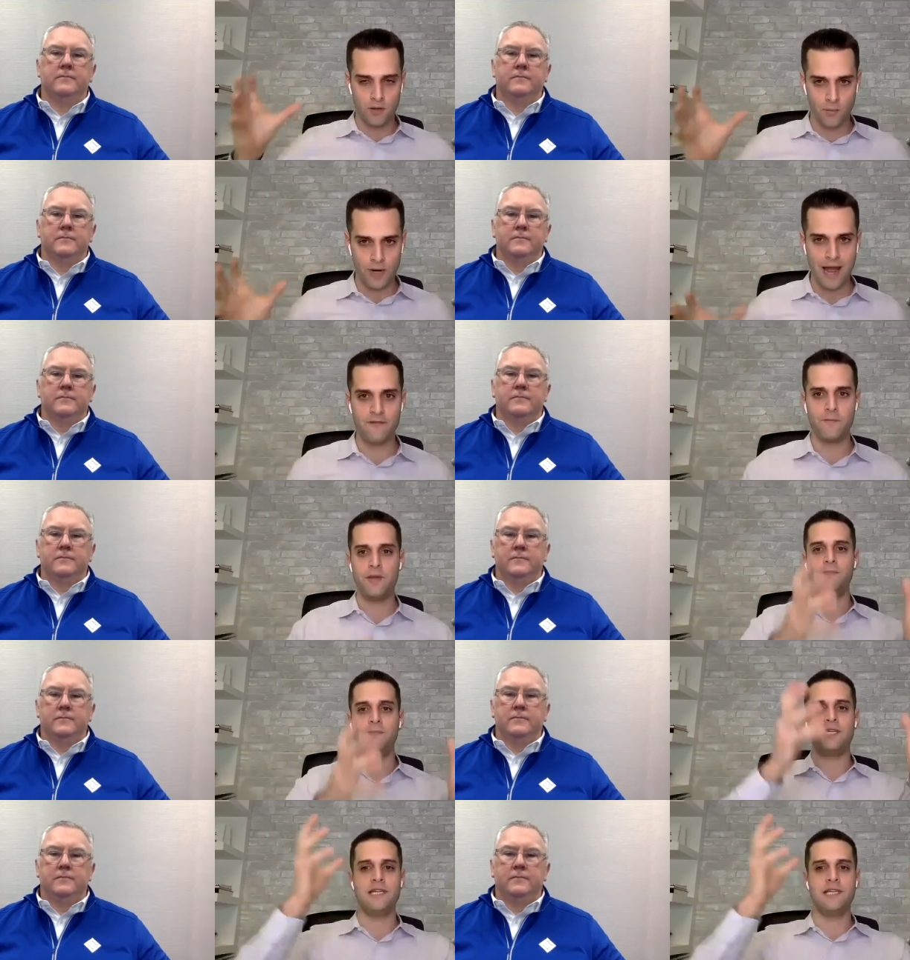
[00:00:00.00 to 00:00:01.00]
Speaker 1: we have a P P
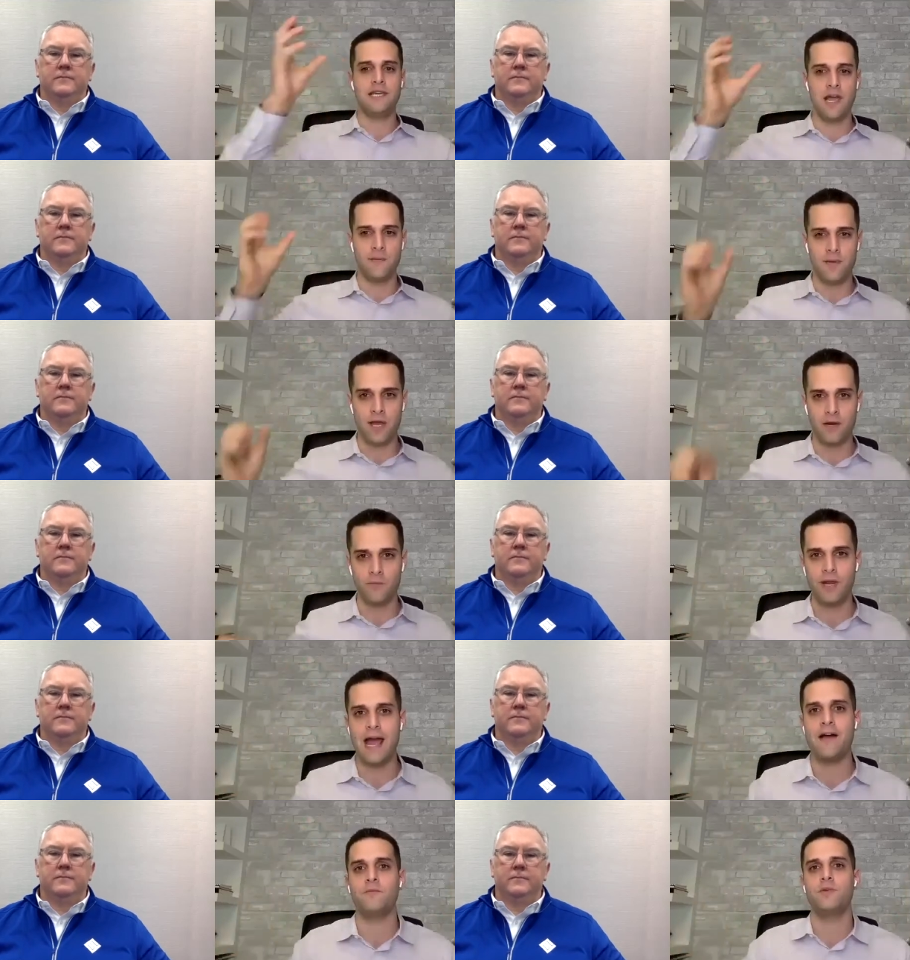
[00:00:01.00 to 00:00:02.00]
C campaign. We
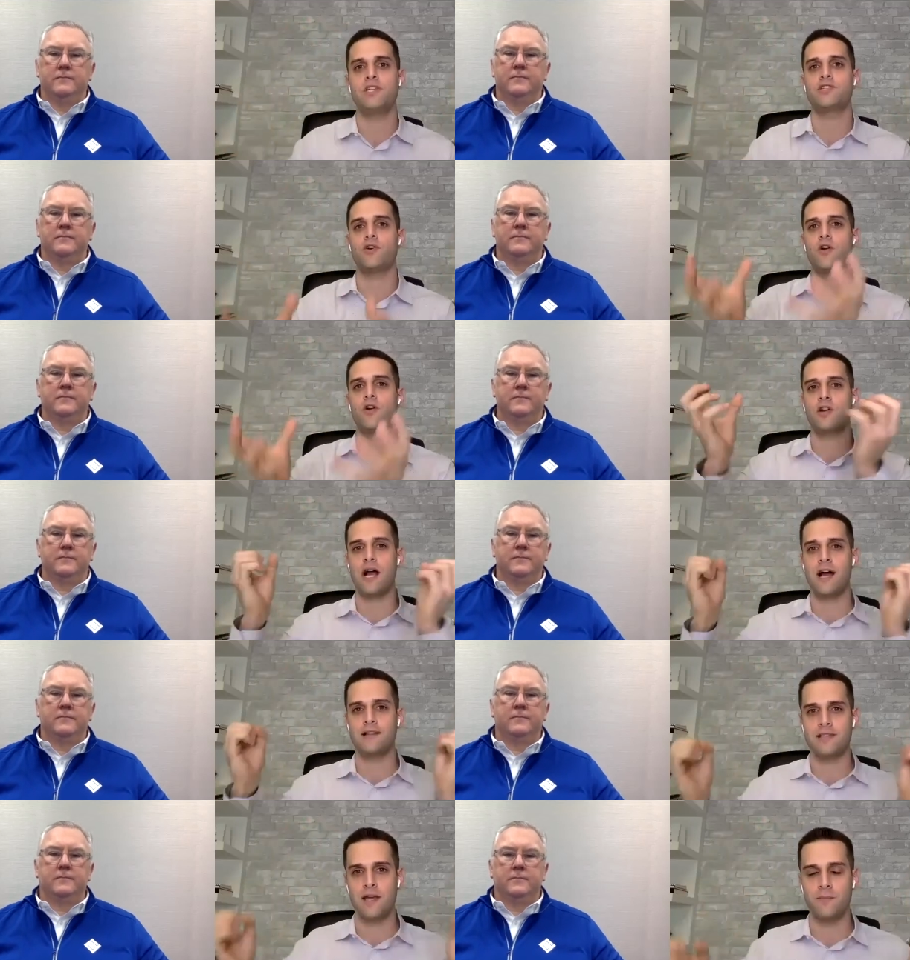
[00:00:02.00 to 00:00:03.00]
have we start our
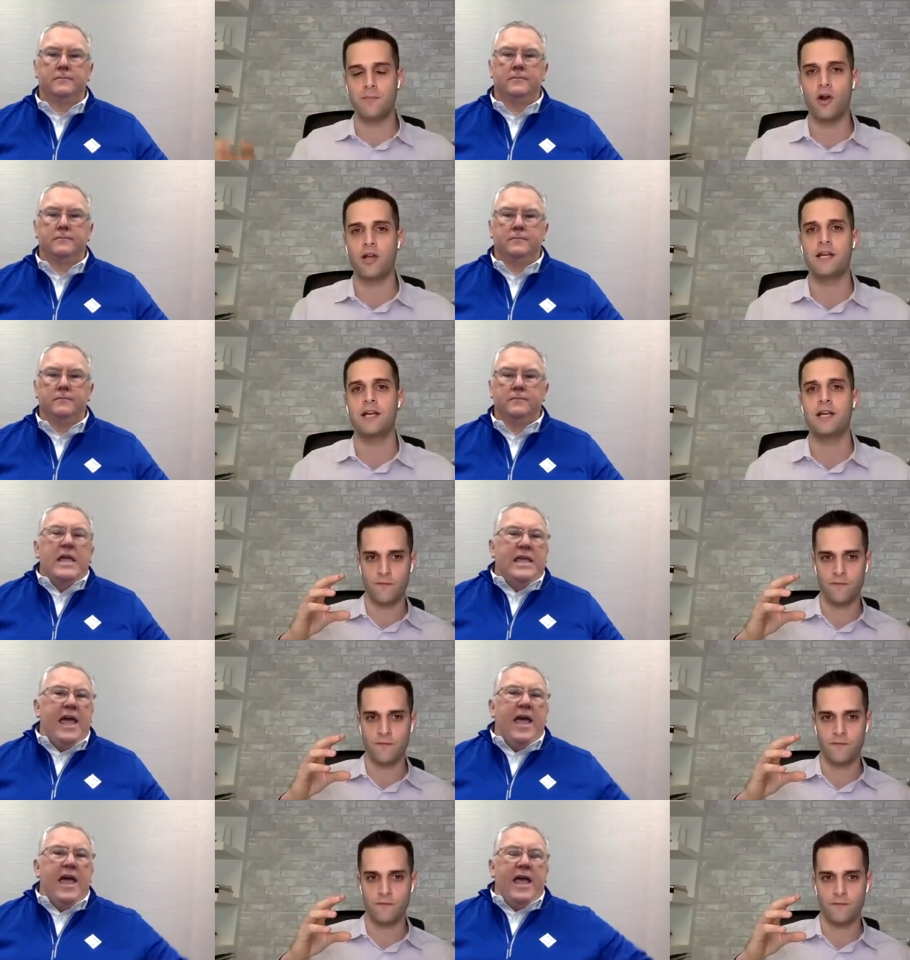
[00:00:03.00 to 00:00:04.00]
content marketing. Yeah,
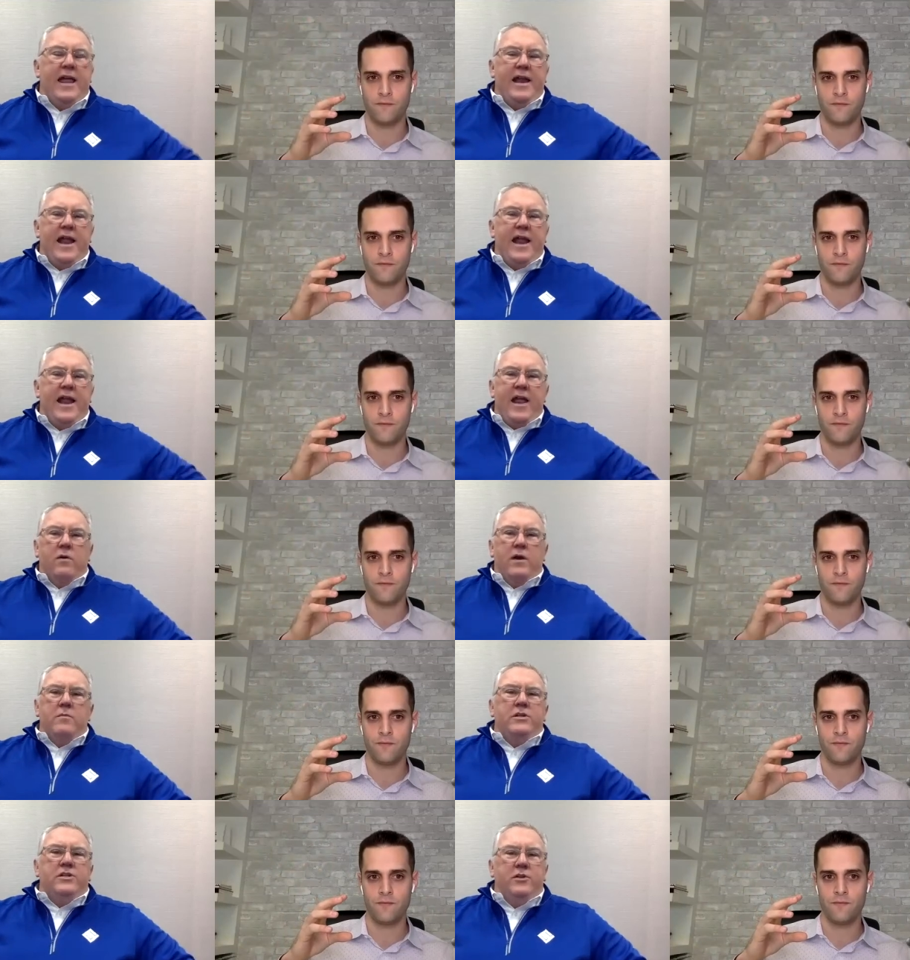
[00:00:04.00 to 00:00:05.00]
Speaker 2: and, and what I would do
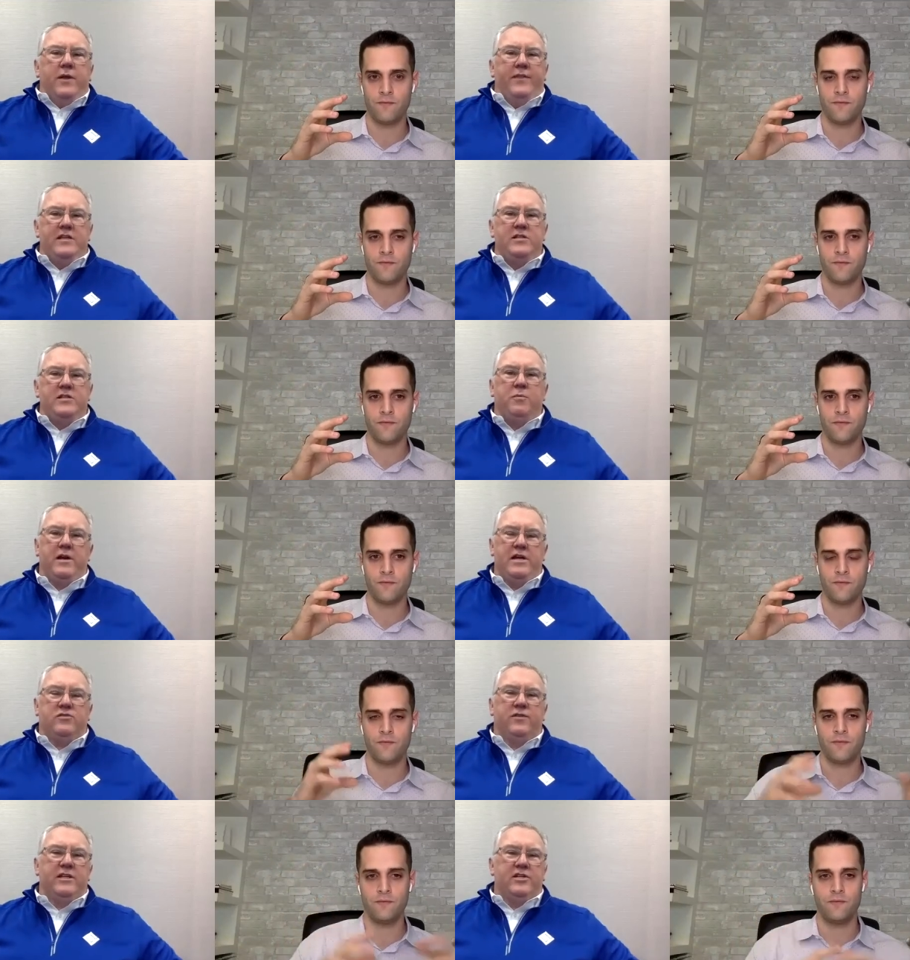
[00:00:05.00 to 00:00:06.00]
at this point is really
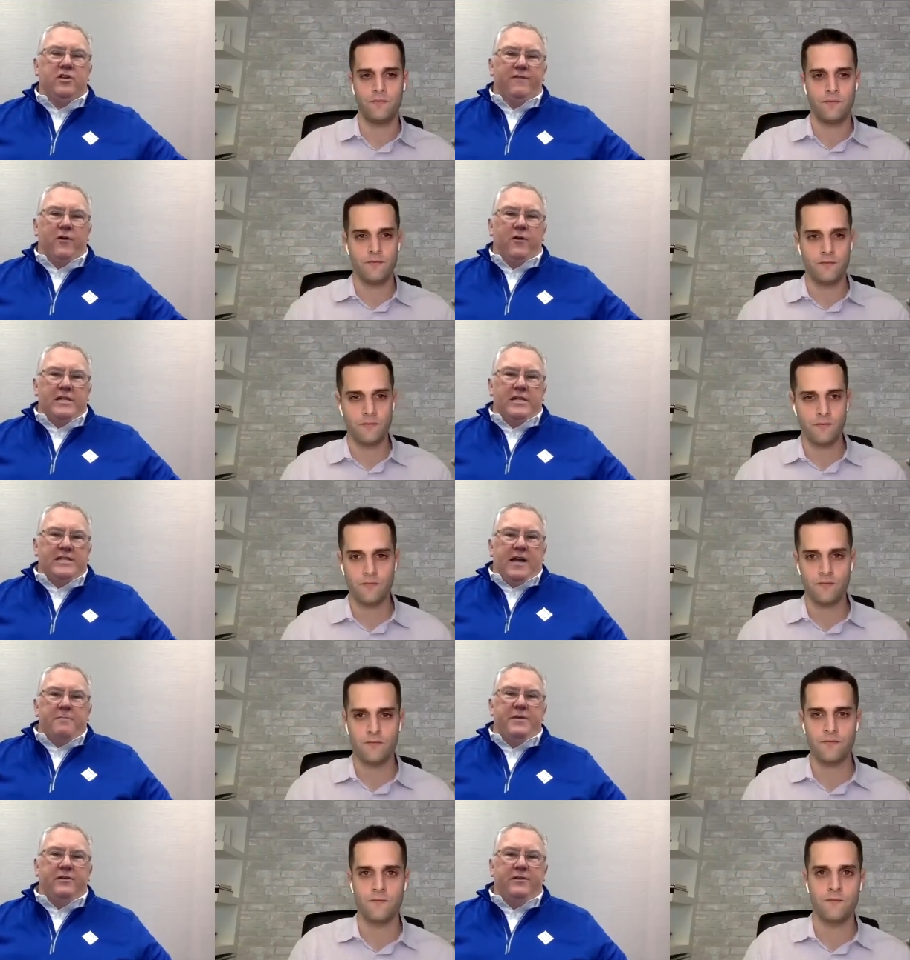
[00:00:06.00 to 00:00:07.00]
start focusing on
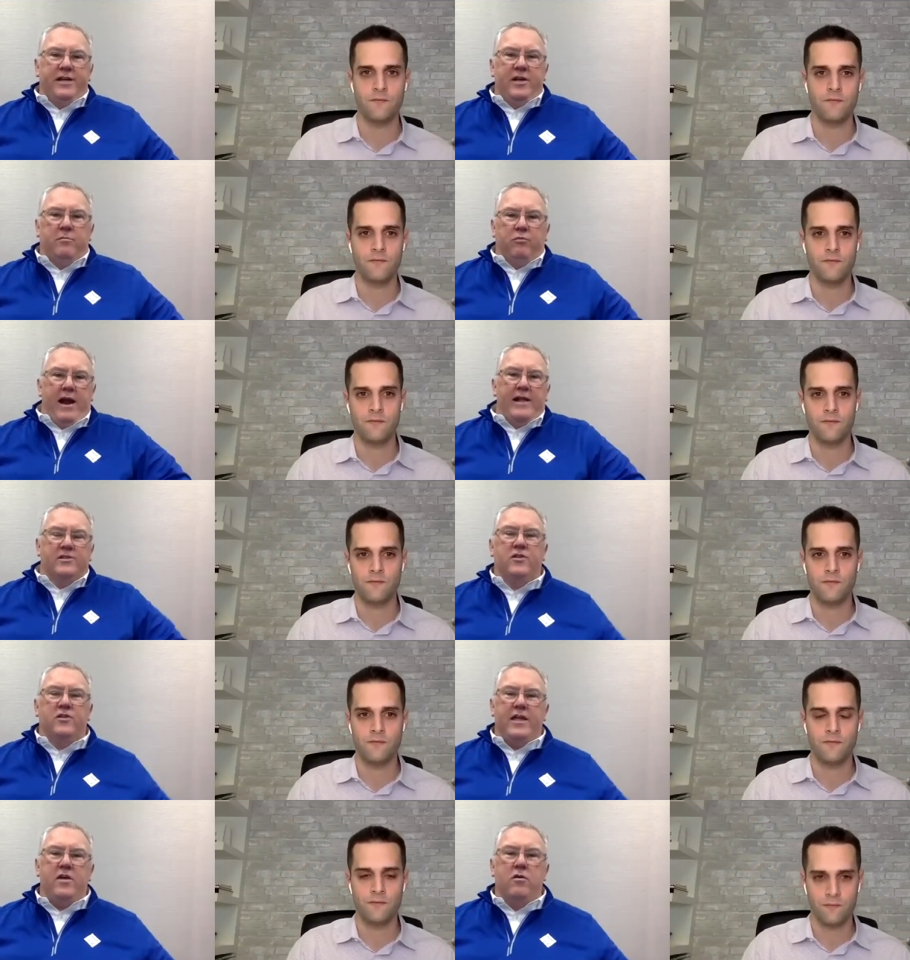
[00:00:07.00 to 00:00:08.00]
building your brand so that
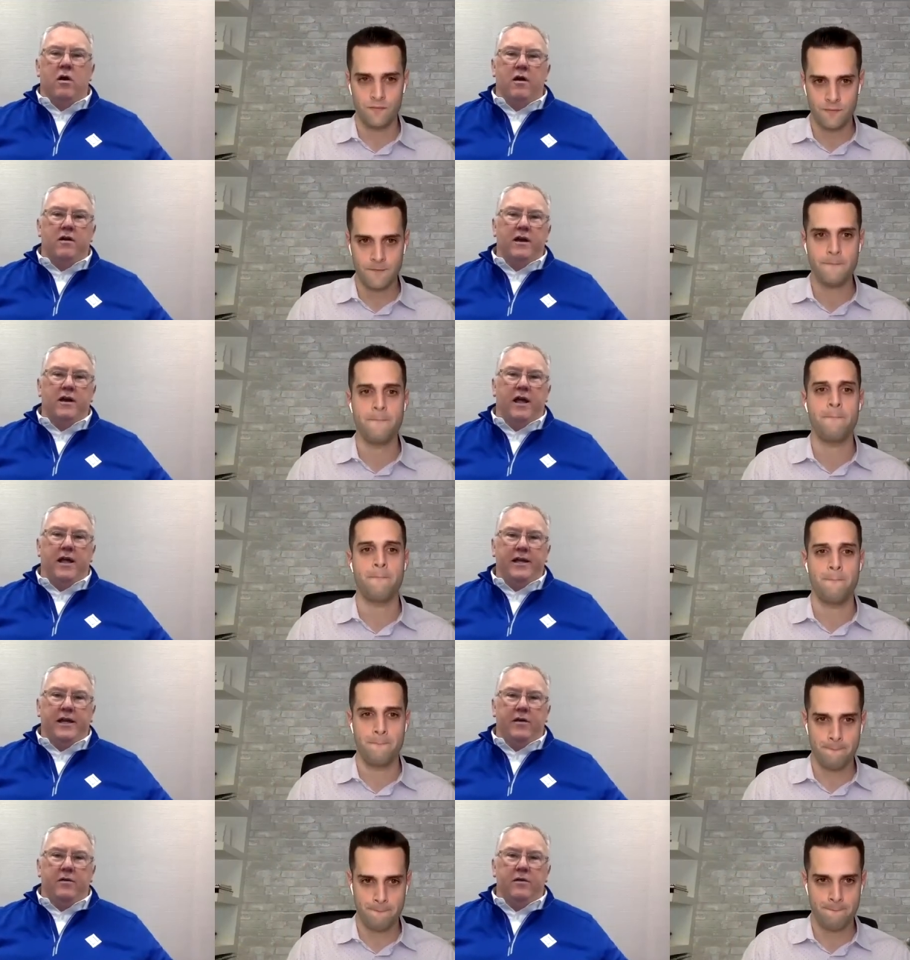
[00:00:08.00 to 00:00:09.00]
you are, uh, you know,
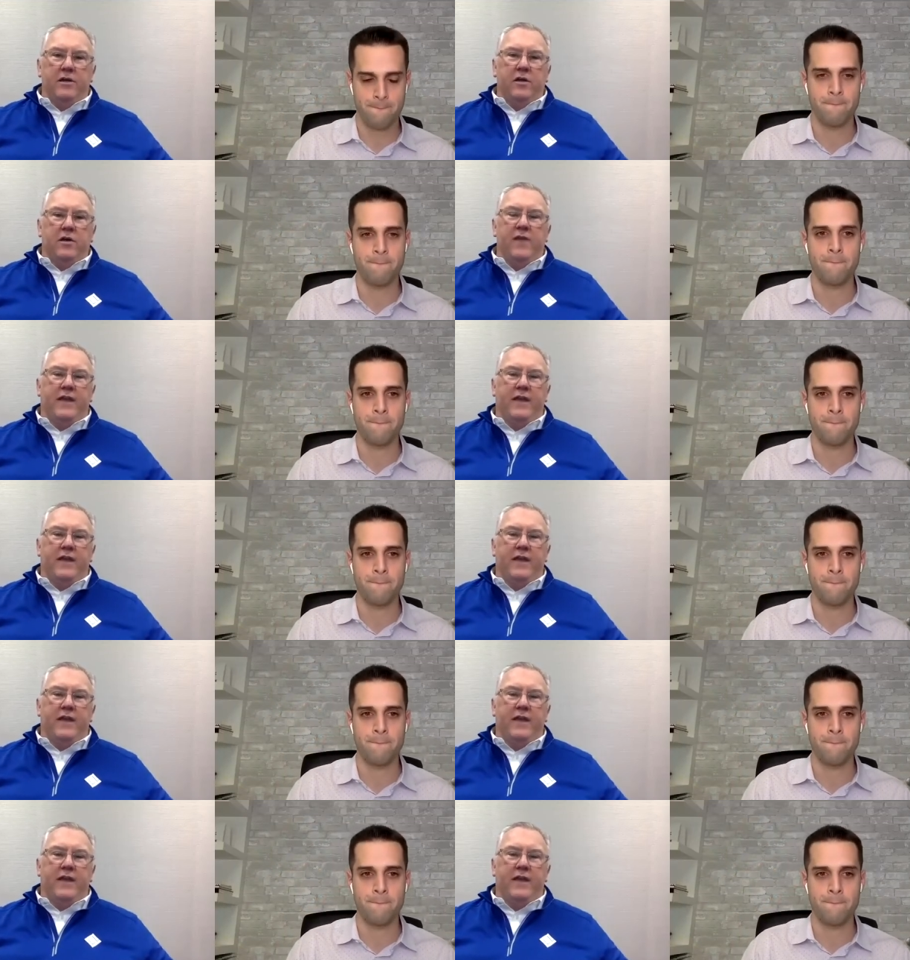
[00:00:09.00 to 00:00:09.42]
you're in the